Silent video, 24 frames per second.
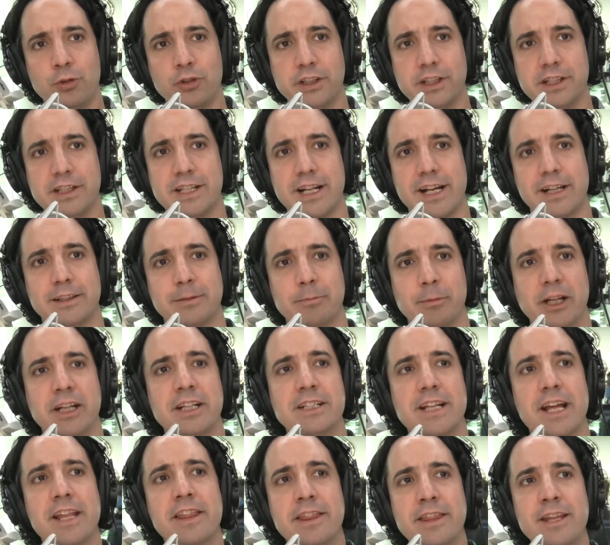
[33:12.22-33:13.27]
point exactly
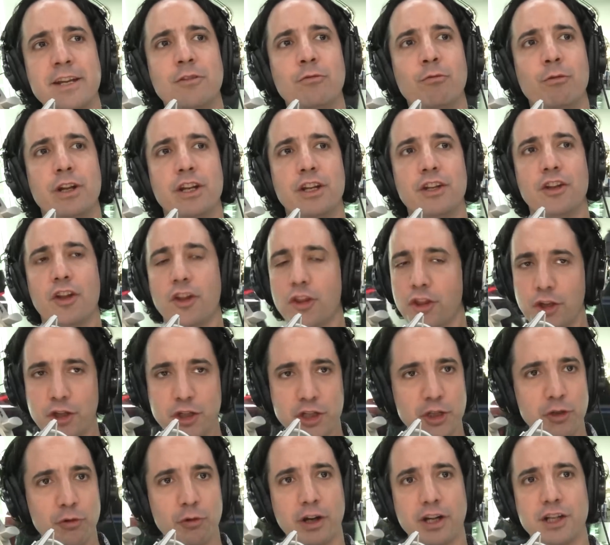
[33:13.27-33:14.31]
because I think when the
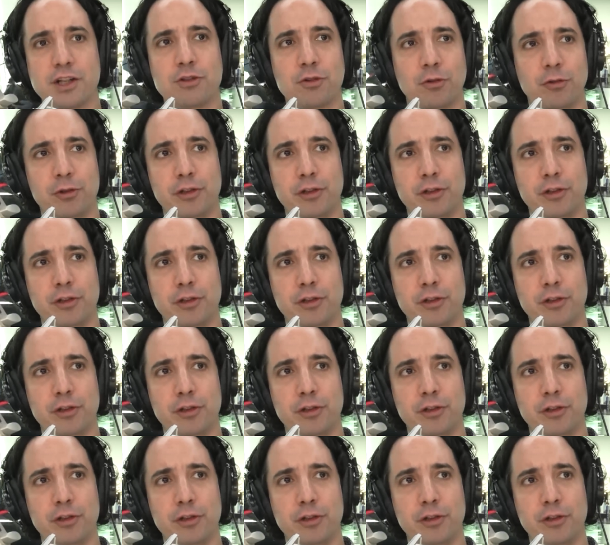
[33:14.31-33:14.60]
U.S.